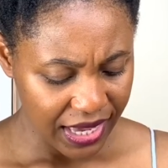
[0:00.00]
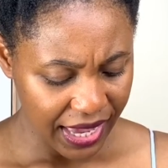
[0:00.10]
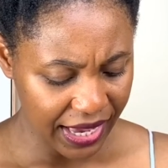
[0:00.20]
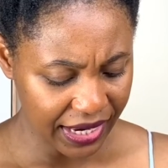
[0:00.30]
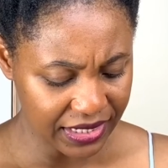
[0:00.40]

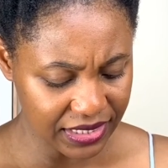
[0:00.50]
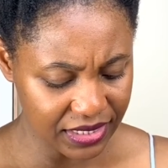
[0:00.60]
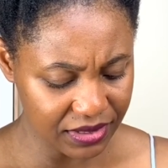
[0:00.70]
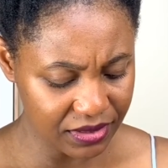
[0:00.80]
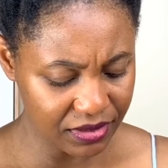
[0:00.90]
and
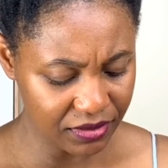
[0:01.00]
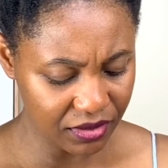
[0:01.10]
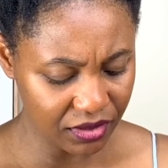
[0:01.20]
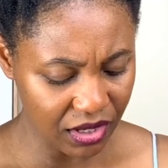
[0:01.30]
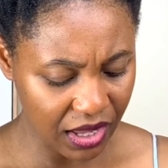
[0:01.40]

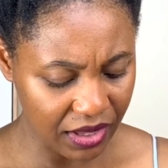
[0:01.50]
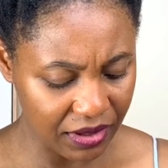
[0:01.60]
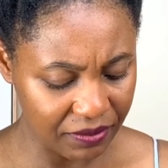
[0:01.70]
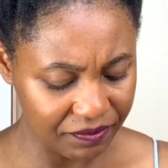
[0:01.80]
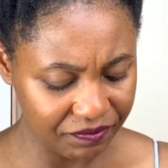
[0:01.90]

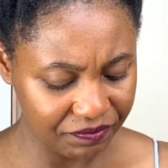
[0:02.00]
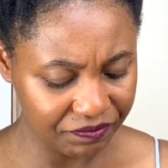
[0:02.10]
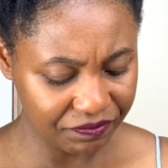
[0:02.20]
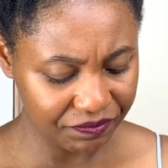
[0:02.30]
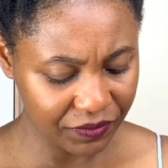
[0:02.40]
um,
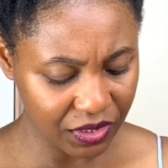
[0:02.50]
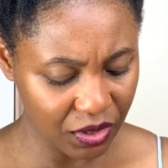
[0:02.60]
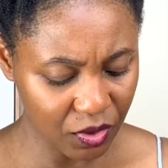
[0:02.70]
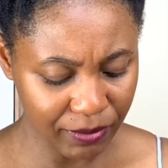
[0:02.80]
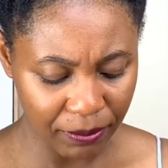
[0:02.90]

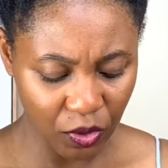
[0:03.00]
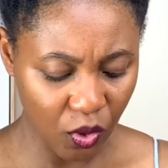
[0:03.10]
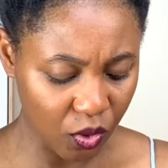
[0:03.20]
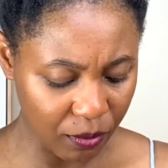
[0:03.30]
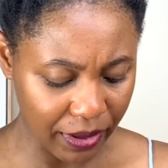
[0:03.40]
maybe
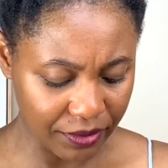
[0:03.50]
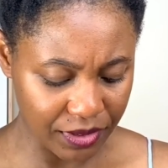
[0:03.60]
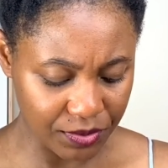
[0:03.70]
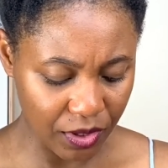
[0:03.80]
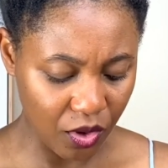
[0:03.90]
cocoa butter
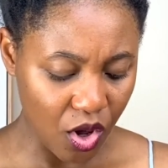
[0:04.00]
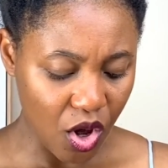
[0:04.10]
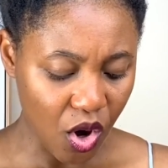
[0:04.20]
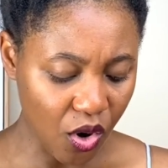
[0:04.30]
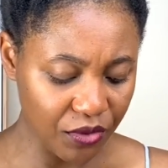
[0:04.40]
as well
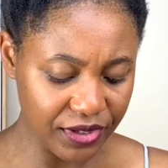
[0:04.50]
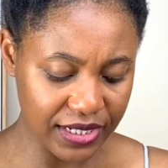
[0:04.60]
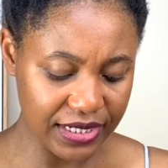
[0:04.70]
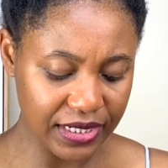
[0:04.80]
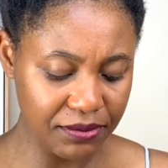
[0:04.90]

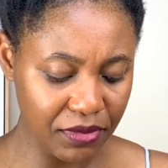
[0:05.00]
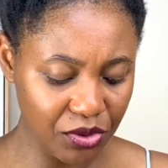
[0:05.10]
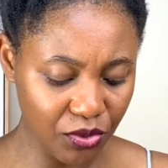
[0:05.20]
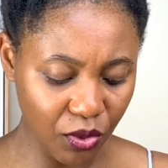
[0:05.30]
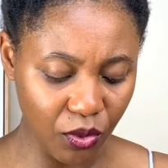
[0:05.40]
obviously
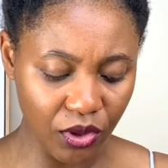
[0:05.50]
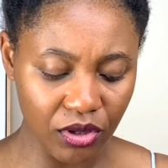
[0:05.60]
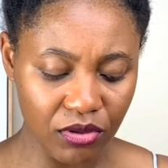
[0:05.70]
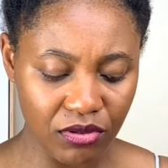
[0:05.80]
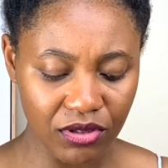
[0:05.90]
mineral
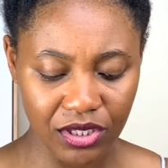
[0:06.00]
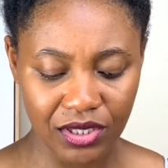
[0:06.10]
oil